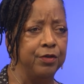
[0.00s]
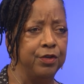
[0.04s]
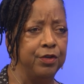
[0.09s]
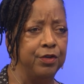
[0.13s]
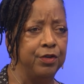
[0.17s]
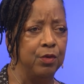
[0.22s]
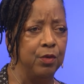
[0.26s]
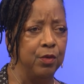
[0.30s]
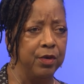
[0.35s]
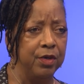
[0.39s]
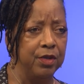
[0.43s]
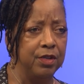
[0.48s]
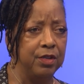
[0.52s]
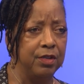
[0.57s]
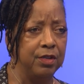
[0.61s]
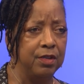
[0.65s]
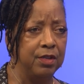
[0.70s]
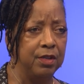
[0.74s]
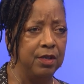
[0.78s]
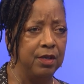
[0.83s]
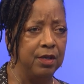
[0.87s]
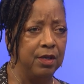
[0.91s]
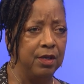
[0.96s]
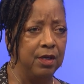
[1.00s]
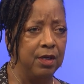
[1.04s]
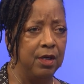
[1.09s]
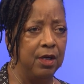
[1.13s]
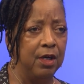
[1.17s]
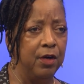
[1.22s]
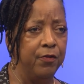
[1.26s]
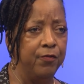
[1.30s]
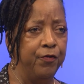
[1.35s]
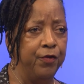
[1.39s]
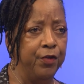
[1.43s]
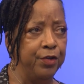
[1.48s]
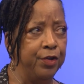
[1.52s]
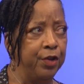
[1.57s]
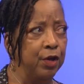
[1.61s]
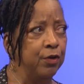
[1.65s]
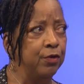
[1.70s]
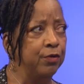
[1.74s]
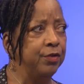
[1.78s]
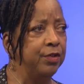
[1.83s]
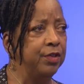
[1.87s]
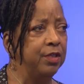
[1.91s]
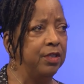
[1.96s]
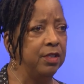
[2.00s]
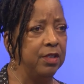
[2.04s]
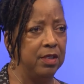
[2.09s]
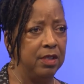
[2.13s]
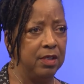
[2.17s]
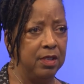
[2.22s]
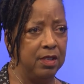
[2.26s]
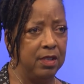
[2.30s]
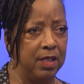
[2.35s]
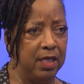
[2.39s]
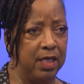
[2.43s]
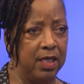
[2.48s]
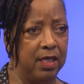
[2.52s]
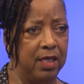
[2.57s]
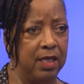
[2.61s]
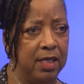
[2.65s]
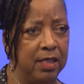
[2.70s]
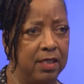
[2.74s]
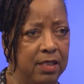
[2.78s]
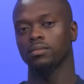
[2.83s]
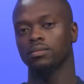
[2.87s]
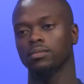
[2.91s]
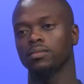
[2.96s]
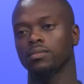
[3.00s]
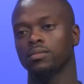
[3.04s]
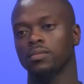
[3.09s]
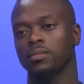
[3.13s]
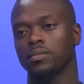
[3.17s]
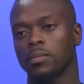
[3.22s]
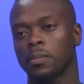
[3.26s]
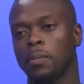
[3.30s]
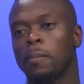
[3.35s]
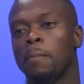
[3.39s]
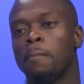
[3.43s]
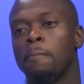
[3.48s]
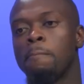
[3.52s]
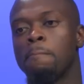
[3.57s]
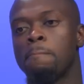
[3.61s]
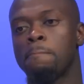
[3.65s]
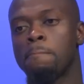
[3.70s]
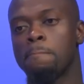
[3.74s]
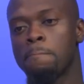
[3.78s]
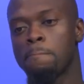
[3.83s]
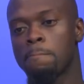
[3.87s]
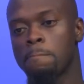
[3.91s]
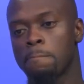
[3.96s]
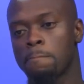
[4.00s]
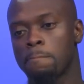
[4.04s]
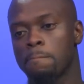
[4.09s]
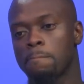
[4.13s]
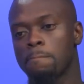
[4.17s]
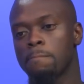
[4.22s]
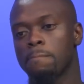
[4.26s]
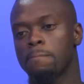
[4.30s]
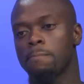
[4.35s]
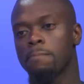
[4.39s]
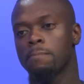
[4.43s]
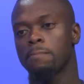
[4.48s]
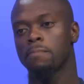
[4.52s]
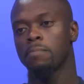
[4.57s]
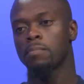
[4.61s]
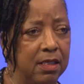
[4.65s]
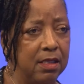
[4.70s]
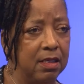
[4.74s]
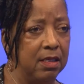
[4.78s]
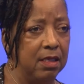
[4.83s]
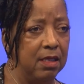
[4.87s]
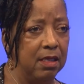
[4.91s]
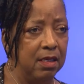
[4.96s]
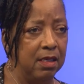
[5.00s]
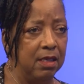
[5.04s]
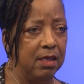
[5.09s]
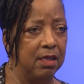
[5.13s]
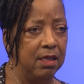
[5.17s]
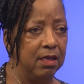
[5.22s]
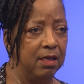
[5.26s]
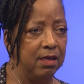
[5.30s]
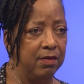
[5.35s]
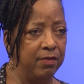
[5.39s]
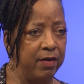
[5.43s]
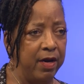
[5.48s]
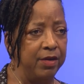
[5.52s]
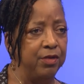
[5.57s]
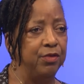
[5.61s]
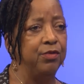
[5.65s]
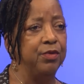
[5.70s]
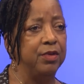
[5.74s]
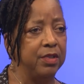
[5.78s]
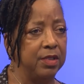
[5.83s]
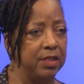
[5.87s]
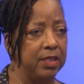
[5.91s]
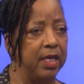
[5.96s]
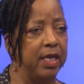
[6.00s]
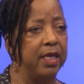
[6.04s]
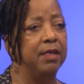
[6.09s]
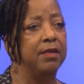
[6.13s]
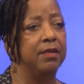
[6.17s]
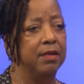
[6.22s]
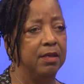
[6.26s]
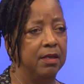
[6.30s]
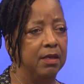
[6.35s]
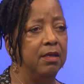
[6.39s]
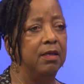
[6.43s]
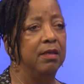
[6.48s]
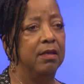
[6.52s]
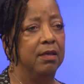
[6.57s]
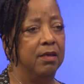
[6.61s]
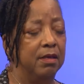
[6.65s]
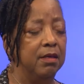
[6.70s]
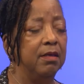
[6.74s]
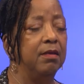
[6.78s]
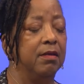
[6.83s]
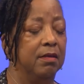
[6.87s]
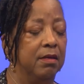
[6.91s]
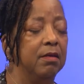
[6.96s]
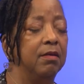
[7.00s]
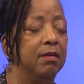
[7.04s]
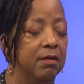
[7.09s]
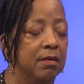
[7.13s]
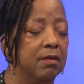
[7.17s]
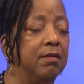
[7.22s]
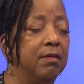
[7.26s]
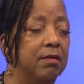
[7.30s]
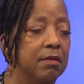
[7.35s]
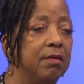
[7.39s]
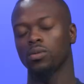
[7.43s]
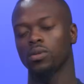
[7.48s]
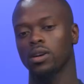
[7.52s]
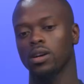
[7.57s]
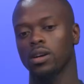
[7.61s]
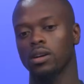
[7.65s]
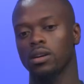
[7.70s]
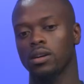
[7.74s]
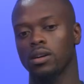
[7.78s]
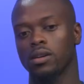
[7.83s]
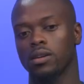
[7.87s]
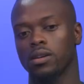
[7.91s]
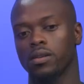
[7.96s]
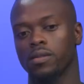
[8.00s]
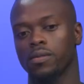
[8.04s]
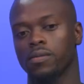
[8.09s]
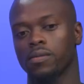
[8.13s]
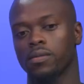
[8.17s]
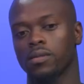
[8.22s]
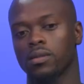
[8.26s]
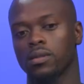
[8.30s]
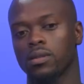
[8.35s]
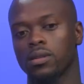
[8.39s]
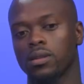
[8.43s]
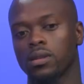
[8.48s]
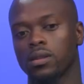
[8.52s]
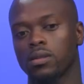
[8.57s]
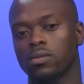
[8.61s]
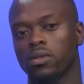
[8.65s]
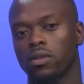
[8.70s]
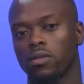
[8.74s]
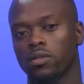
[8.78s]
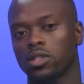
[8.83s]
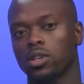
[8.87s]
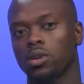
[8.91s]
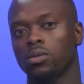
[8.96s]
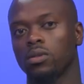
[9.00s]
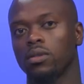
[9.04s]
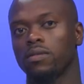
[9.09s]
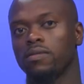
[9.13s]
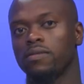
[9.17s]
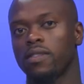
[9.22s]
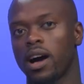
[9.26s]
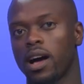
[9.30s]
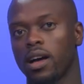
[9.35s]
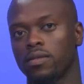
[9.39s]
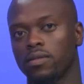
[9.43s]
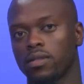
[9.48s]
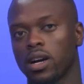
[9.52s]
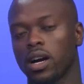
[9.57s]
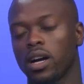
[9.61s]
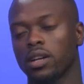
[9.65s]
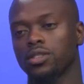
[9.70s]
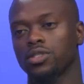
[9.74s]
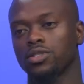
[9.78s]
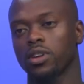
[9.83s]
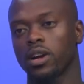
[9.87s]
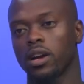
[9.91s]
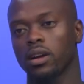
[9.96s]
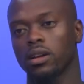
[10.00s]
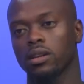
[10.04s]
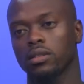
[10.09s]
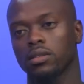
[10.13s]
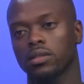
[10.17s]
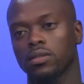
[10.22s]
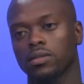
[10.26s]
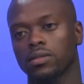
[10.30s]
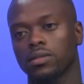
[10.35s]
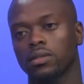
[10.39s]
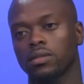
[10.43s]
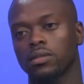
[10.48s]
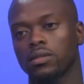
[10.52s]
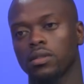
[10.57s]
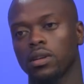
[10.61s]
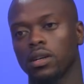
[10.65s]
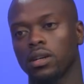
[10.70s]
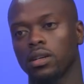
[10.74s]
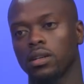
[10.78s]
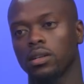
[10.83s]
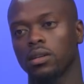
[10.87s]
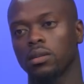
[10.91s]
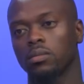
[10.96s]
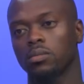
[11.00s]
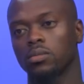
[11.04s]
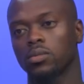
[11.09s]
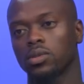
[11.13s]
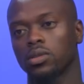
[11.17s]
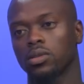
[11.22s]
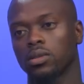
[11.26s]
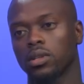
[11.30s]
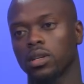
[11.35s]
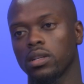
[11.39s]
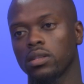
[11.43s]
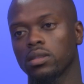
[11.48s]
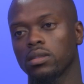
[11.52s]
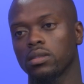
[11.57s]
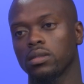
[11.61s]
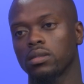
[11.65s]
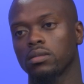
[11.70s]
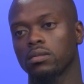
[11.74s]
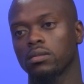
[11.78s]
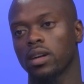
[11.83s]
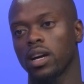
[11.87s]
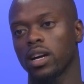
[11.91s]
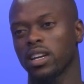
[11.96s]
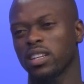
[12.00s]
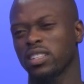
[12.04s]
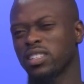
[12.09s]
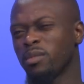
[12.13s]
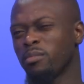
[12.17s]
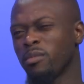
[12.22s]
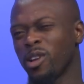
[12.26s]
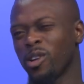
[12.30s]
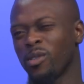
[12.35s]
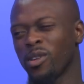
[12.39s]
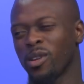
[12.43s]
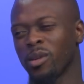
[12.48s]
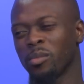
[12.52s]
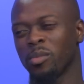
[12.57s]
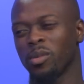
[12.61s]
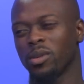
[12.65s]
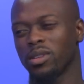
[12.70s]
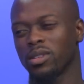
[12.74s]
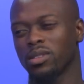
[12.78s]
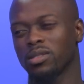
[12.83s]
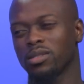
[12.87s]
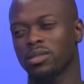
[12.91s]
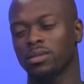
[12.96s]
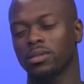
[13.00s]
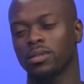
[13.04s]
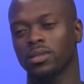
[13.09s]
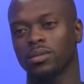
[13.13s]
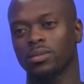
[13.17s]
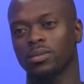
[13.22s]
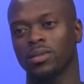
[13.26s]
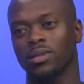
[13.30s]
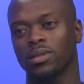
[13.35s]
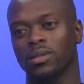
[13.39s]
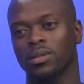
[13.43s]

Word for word: source. Mm-hmm. Yep. So we'll be contracted in entities in the city. I mean the state. Yep. Right through the state. So I would say we have a total of we have a total of five contracts. Um, okay. So that's I guess a better way to put it too as well.